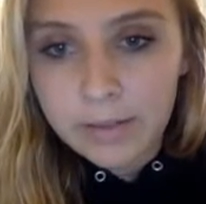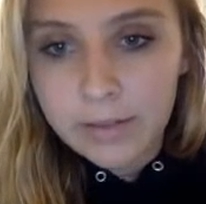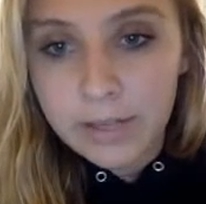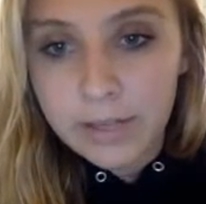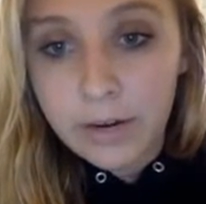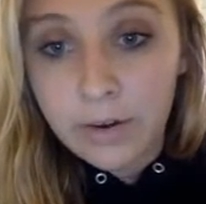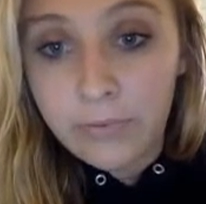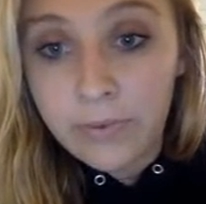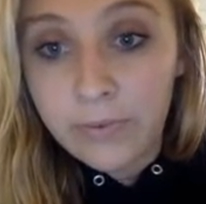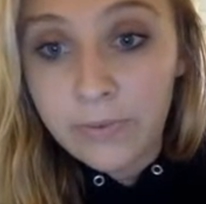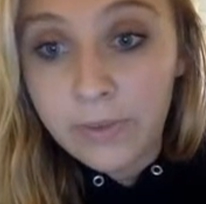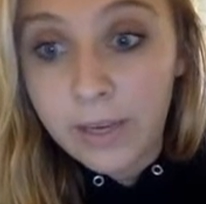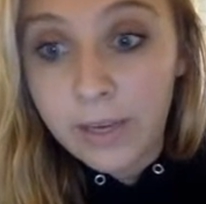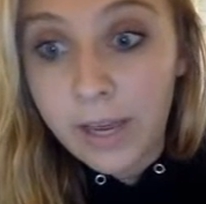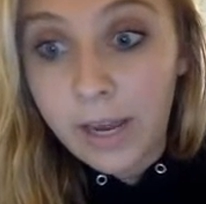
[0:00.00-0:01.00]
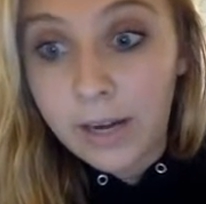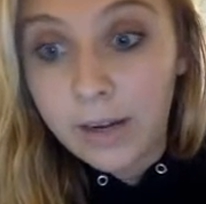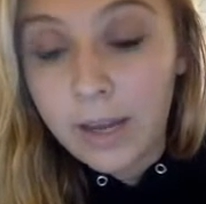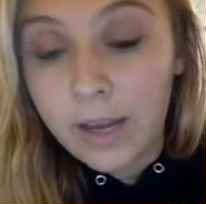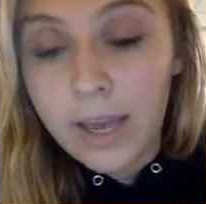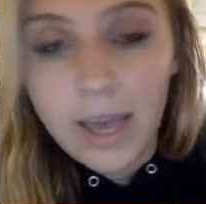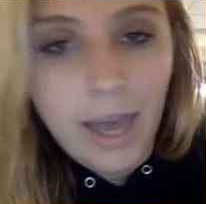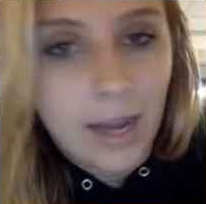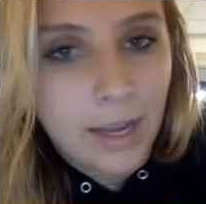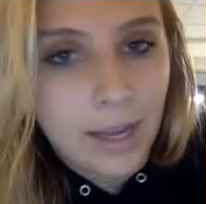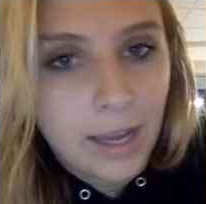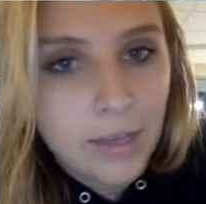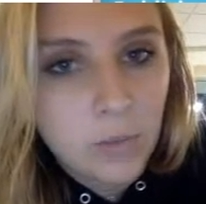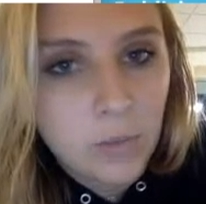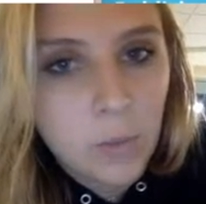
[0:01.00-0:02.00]
0 to 59. And
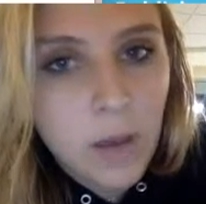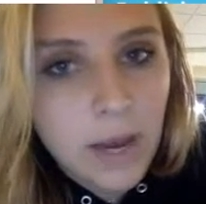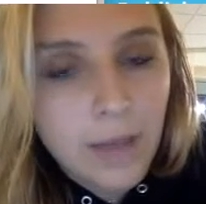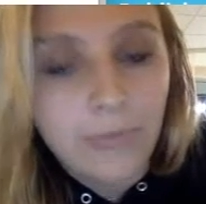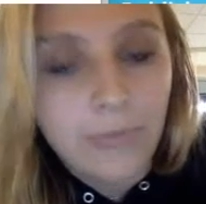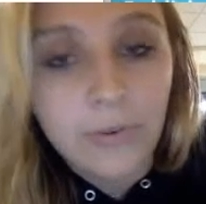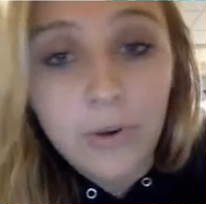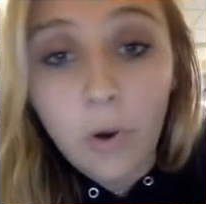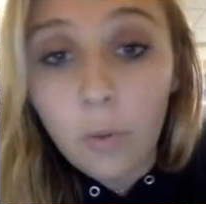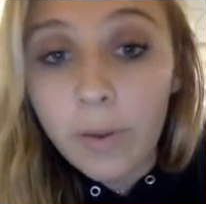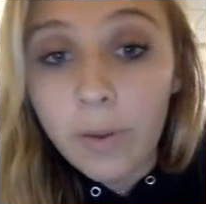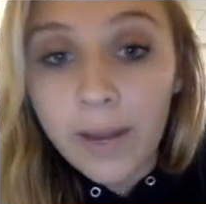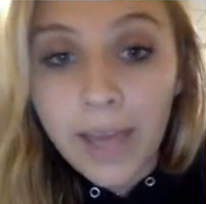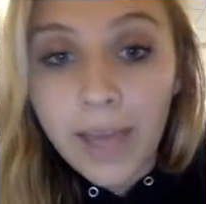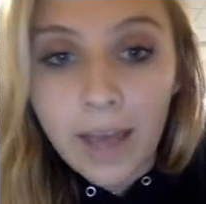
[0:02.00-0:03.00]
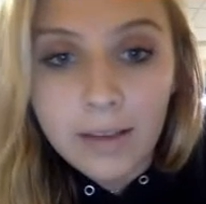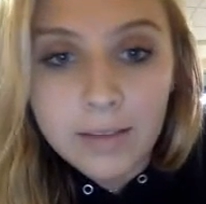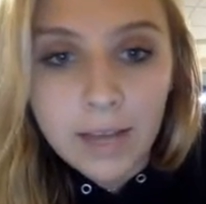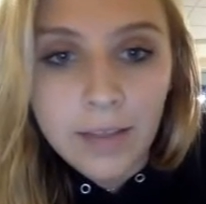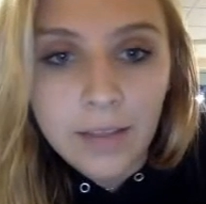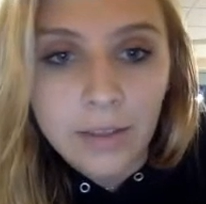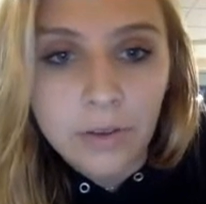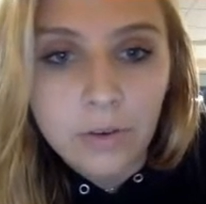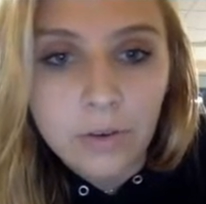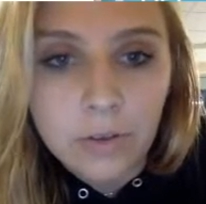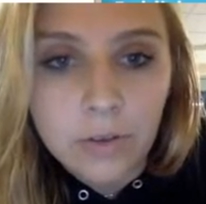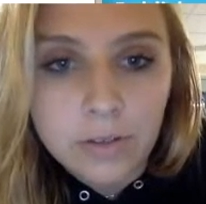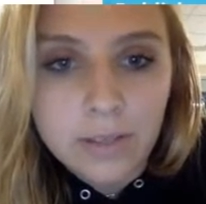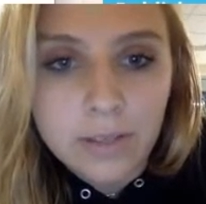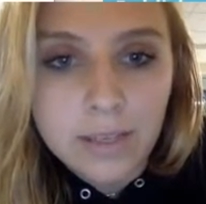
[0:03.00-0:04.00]
guess what? If nobody else on the
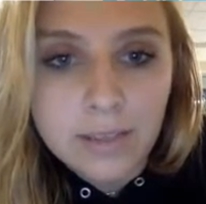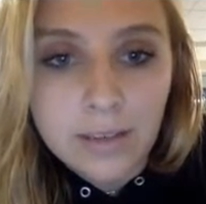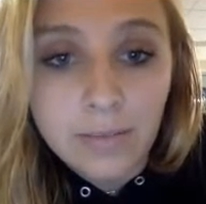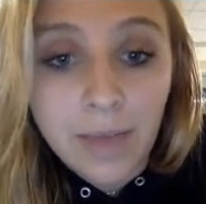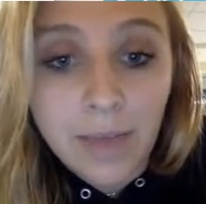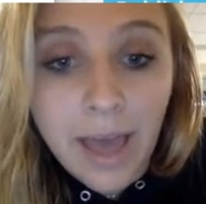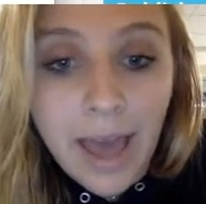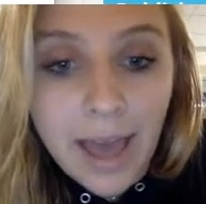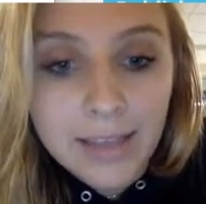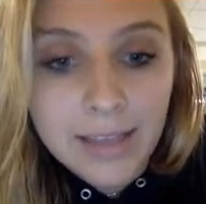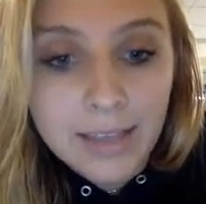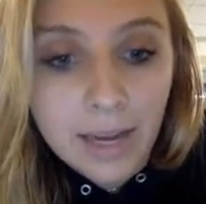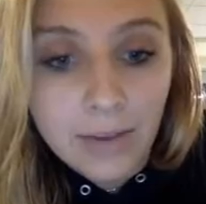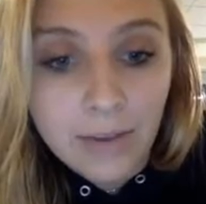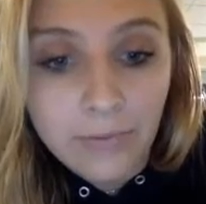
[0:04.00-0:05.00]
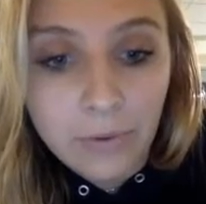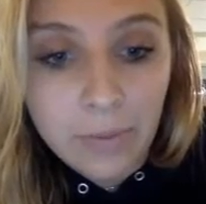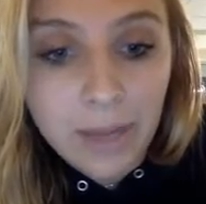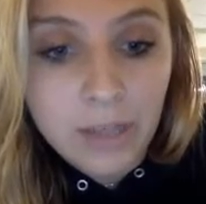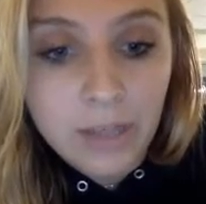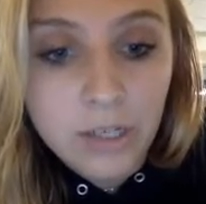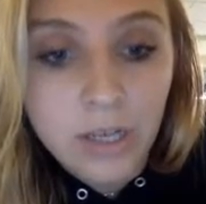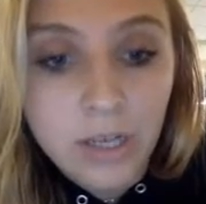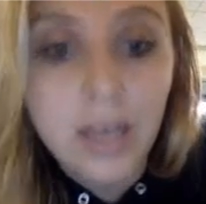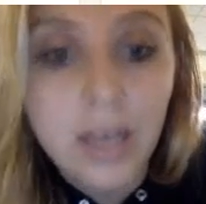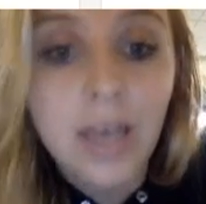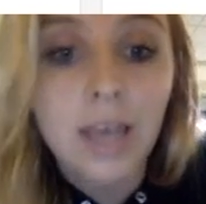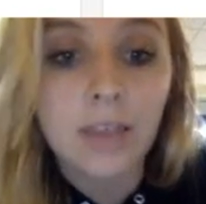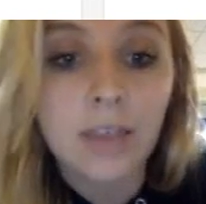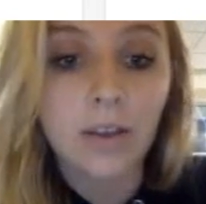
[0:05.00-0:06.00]
Google system has that information,
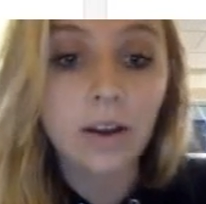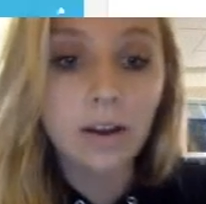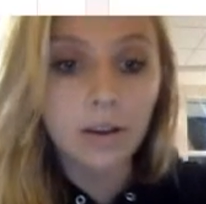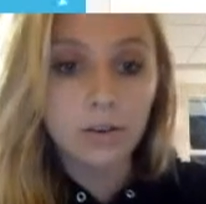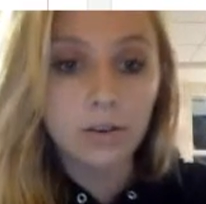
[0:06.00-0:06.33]
they're going to go